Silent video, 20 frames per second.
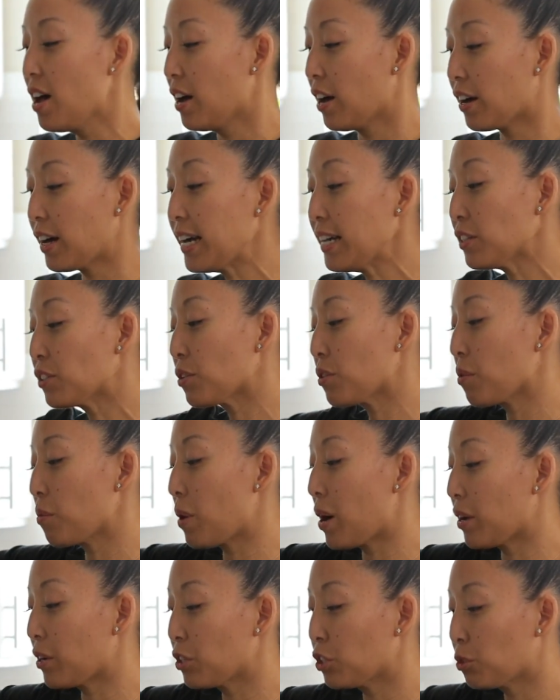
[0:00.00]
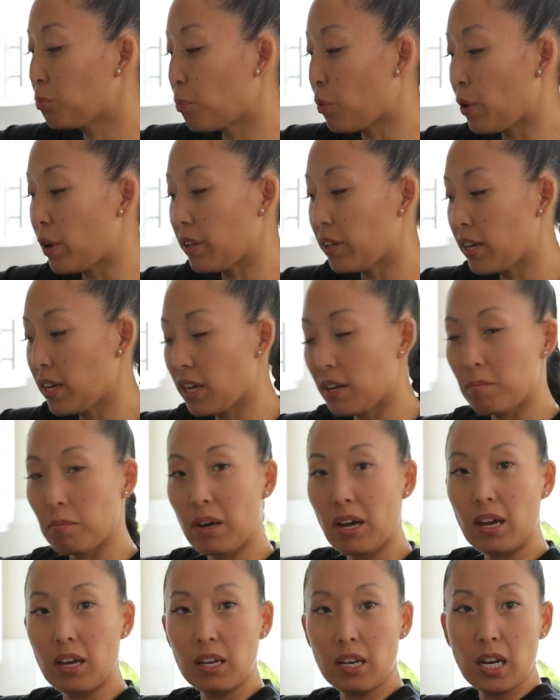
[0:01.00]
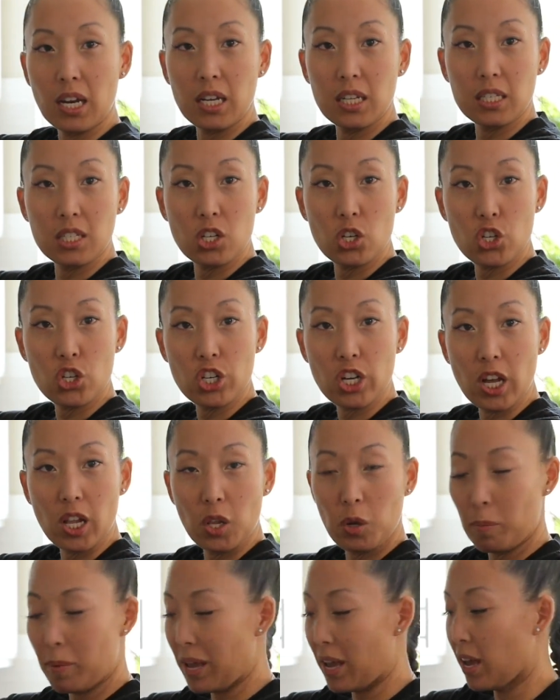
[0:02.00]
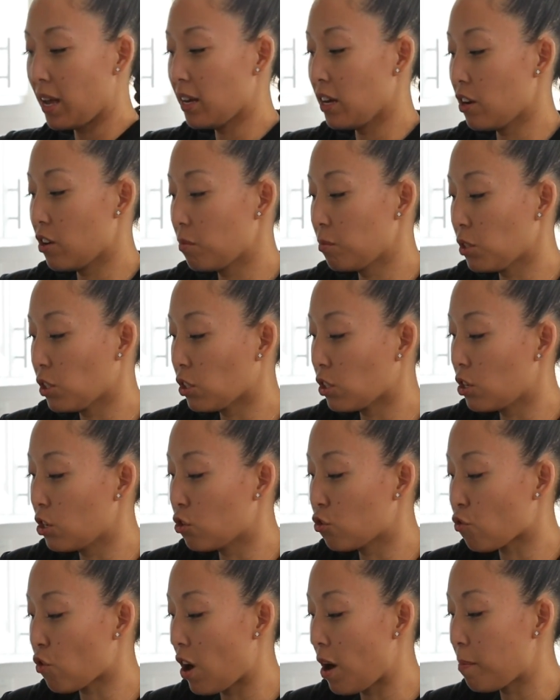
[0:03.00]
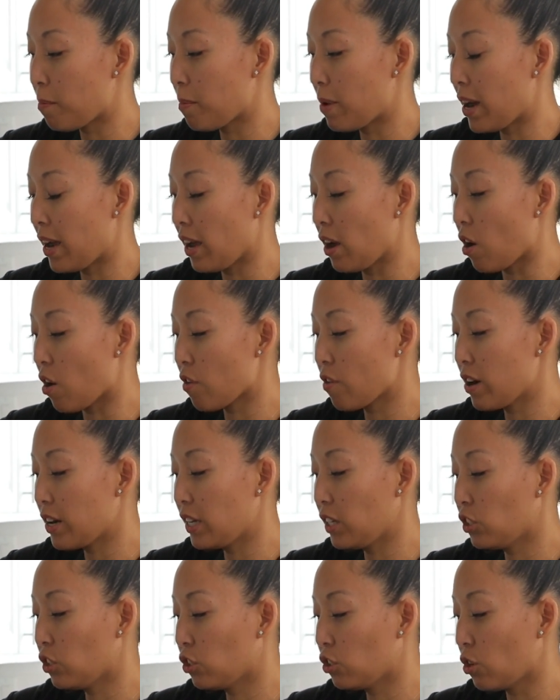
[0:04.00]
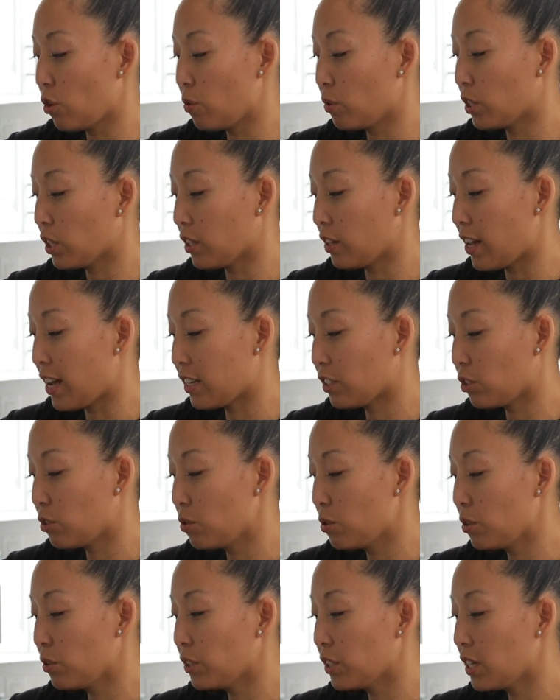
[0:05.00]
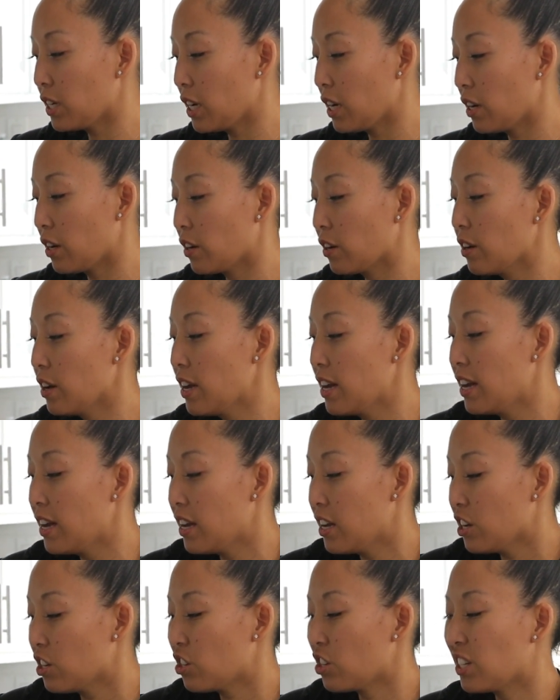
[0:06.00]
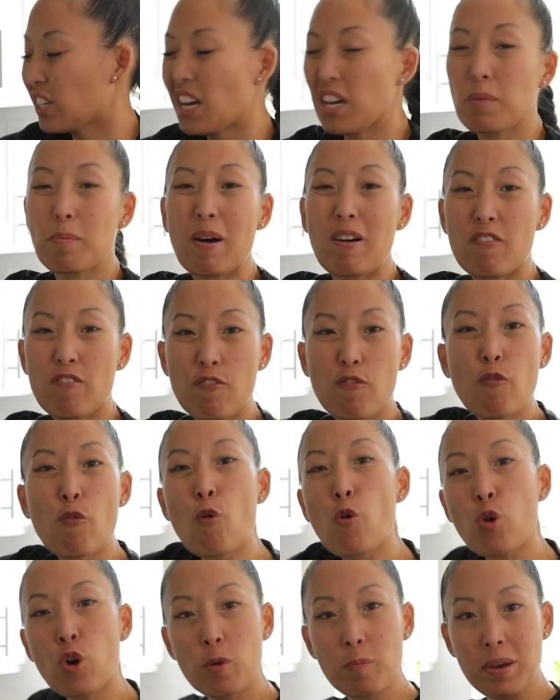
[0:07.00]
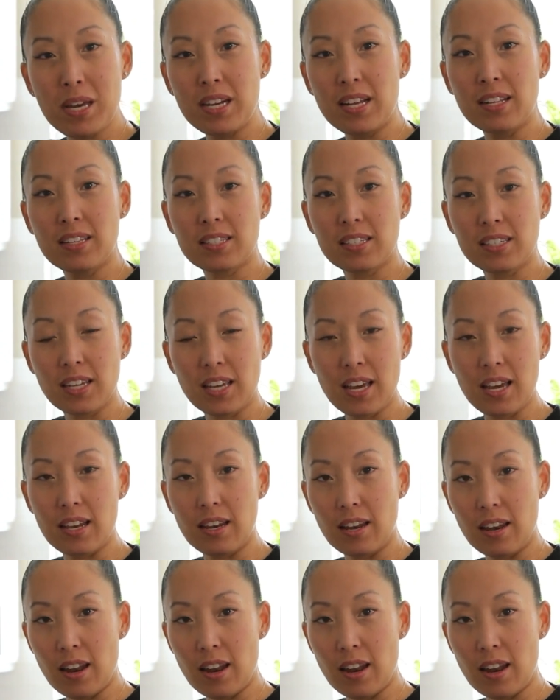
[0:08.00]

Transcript: All right, so the water is boiling in my nice and shallow pan here. I'm just going to drop my already soaked glass noodles in here. It should take about 4 minutes to get